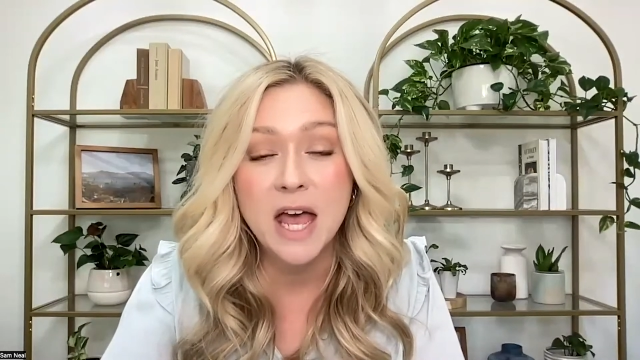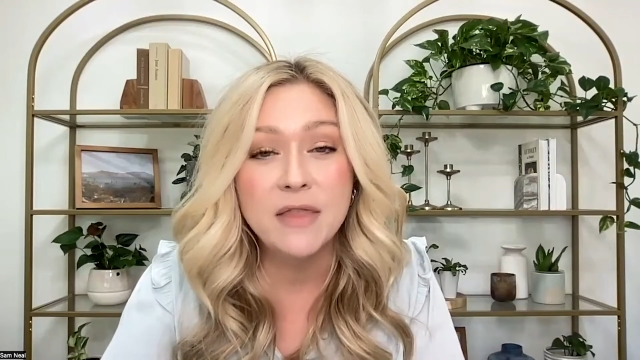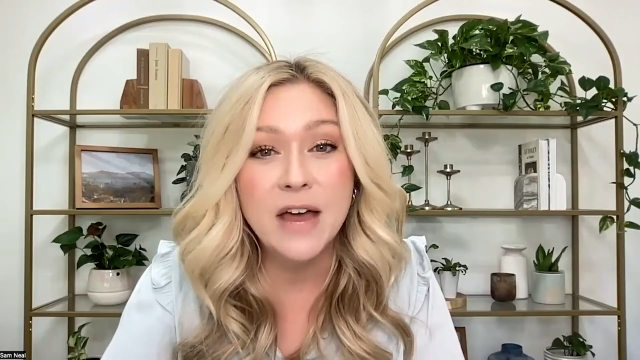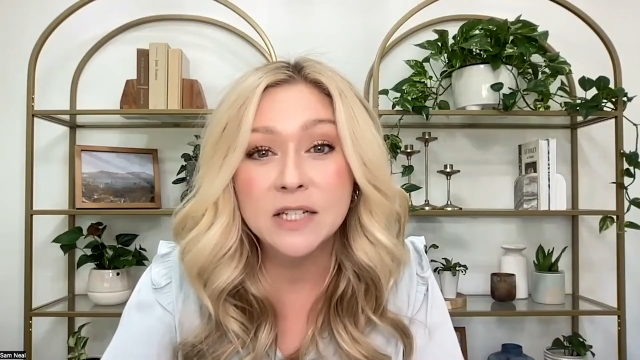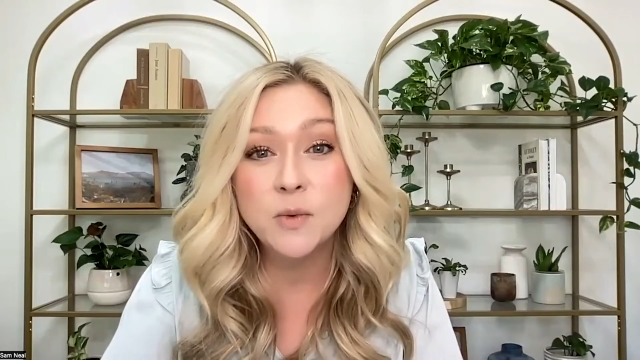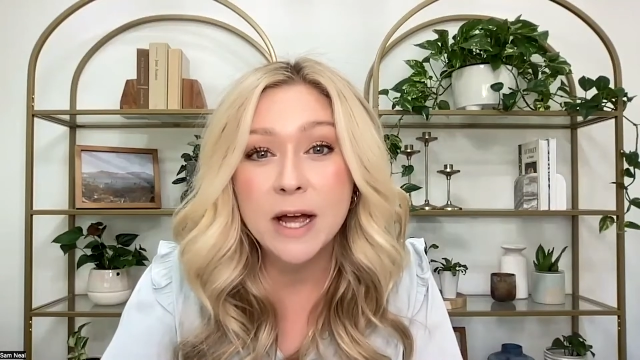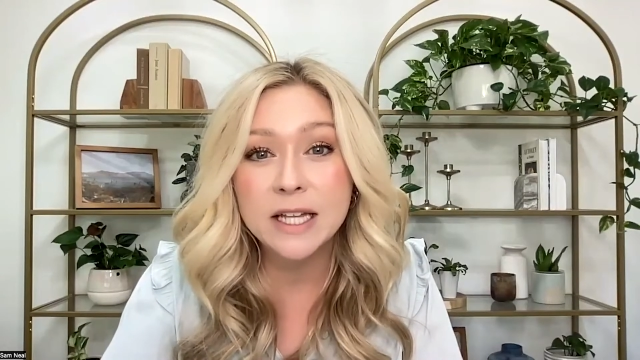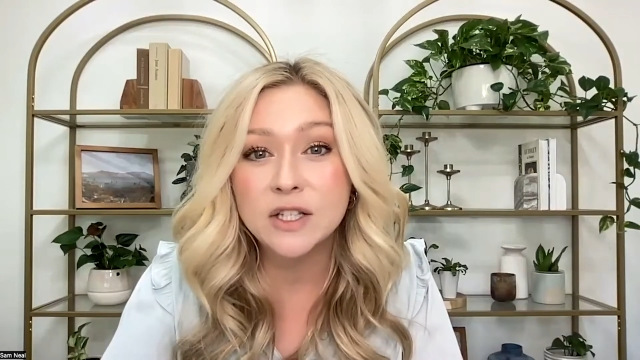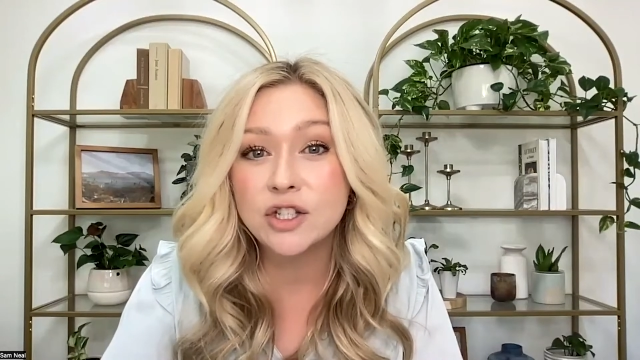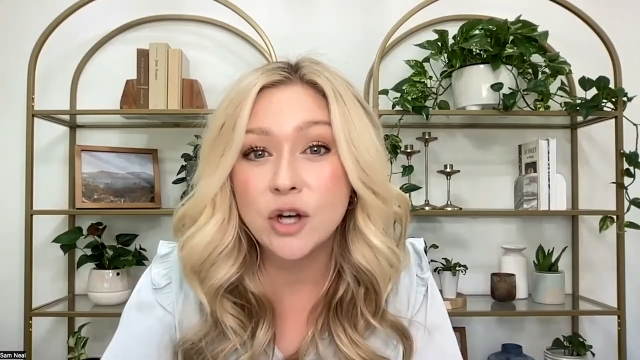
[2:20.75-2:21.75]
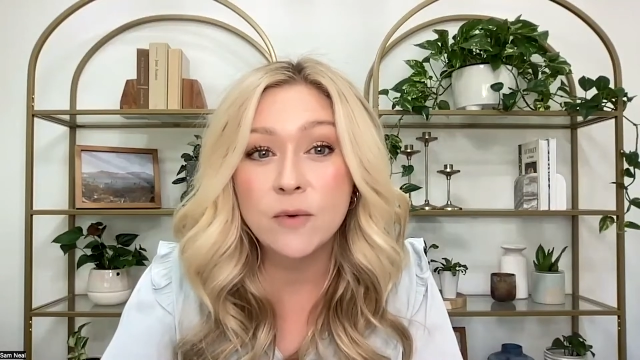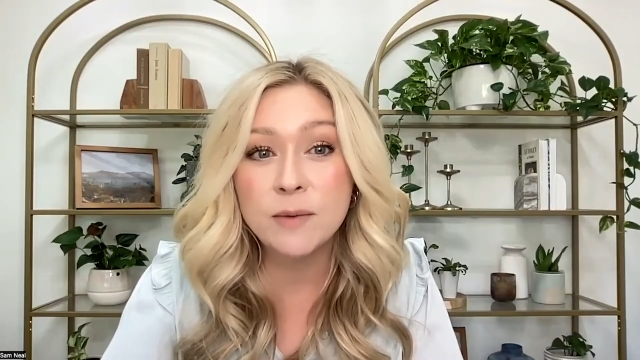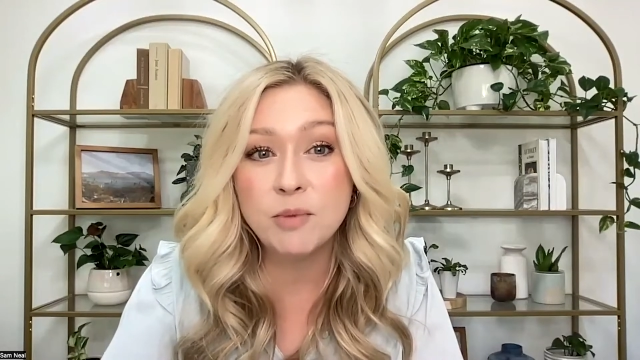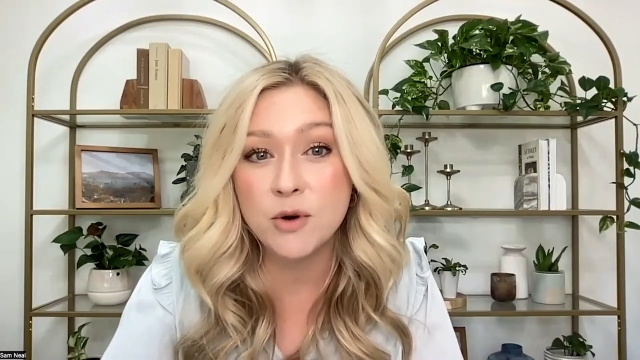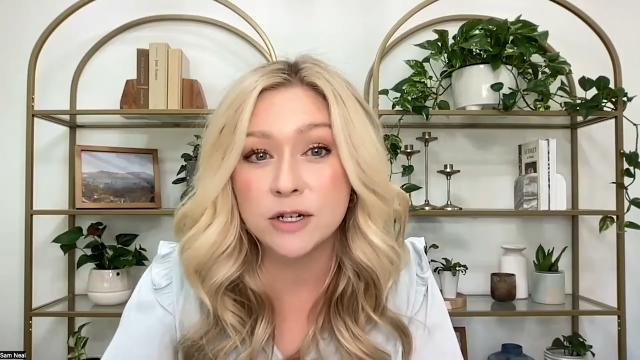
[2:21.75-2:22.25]
That's why it's so
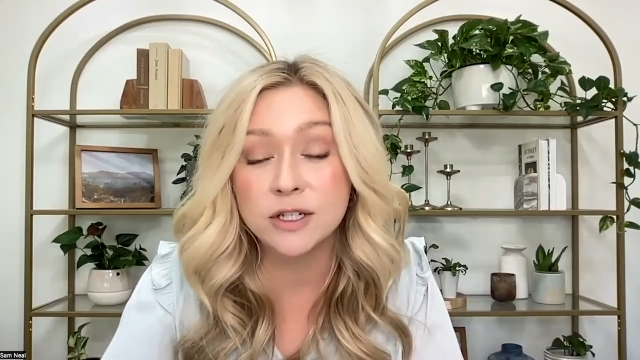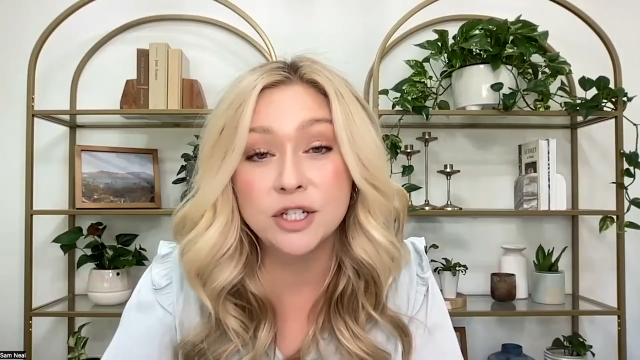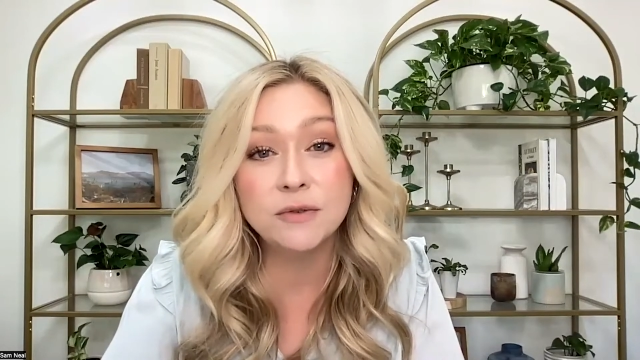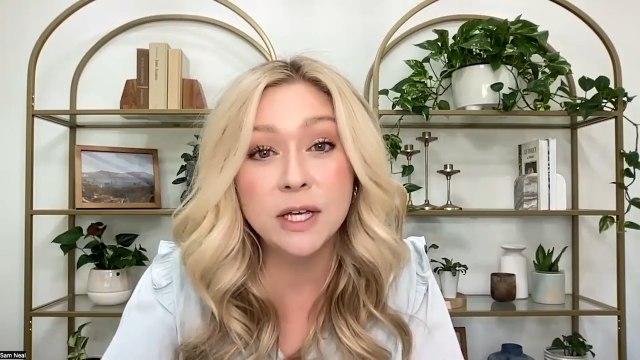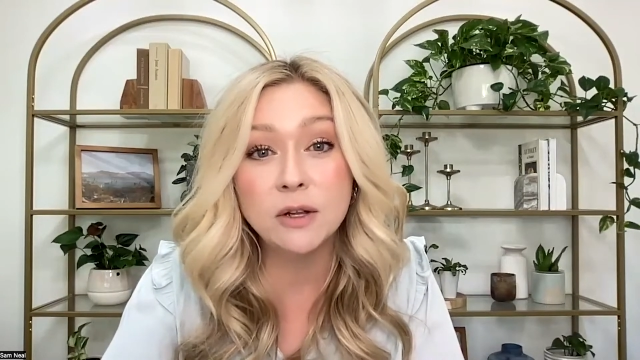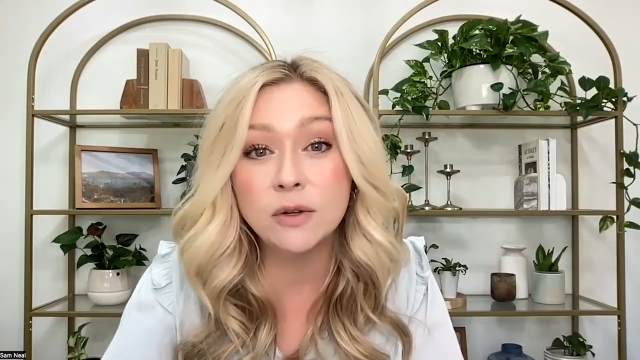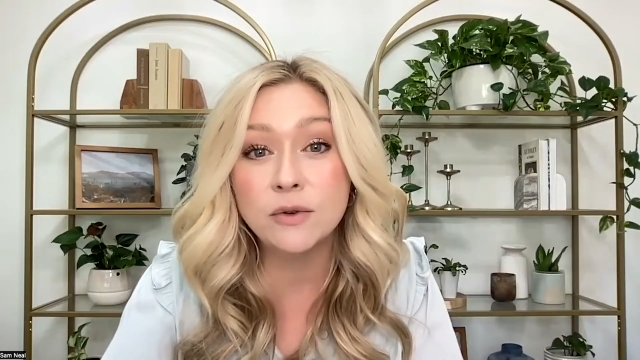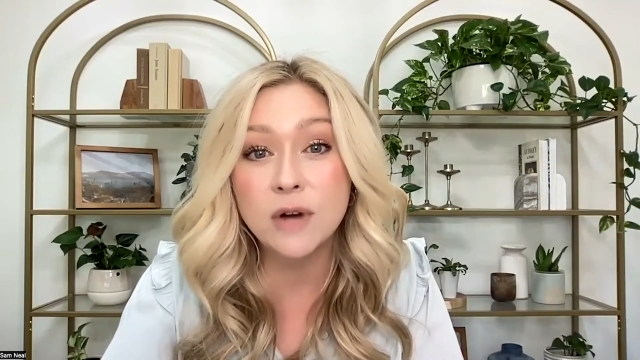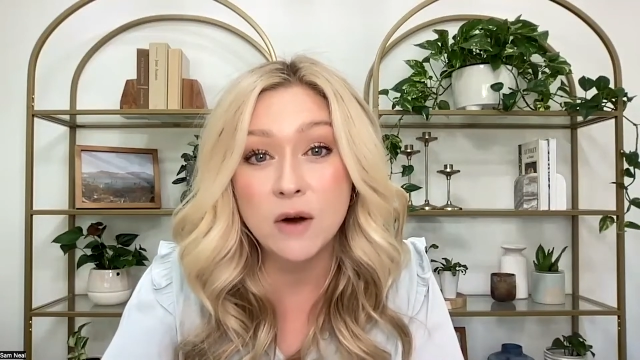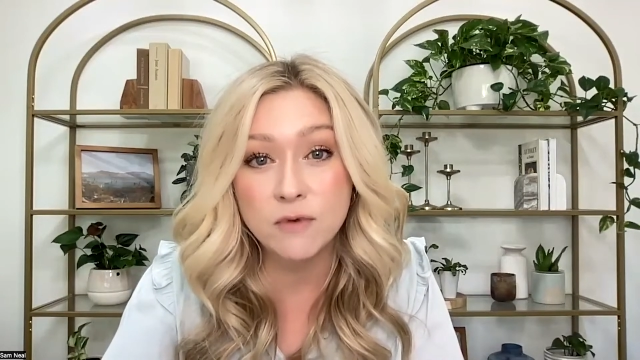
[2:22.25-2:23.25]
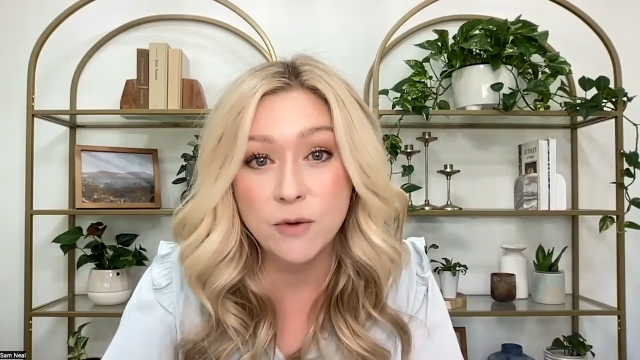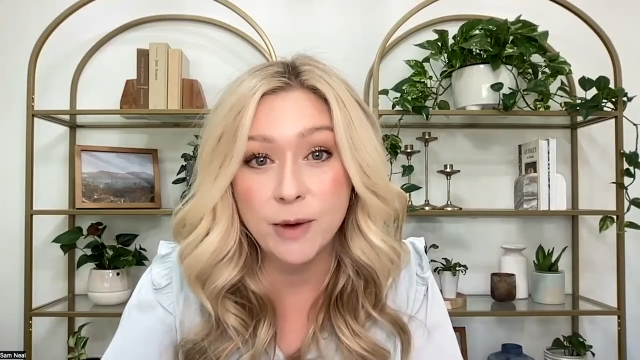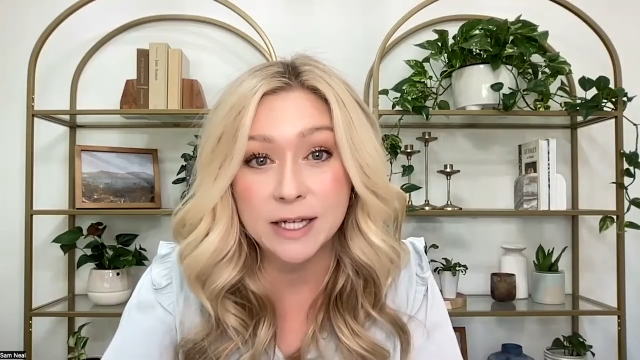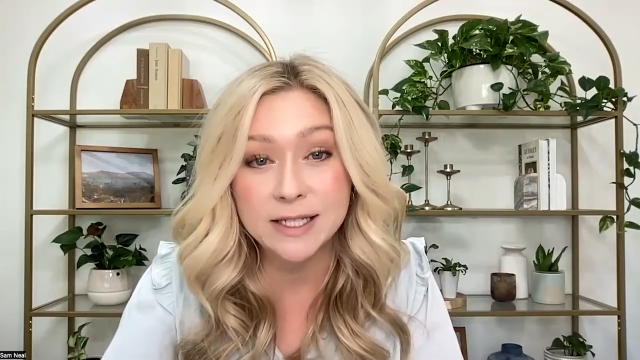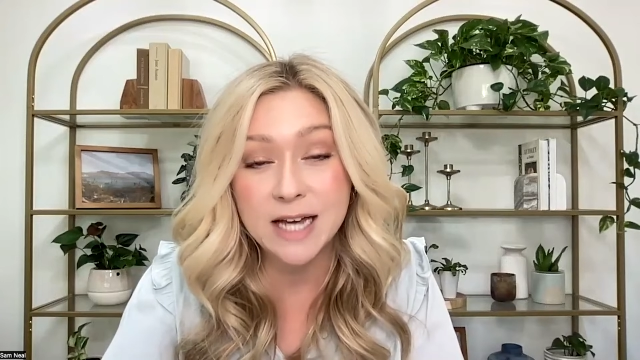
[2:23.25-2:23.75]
important to include a robust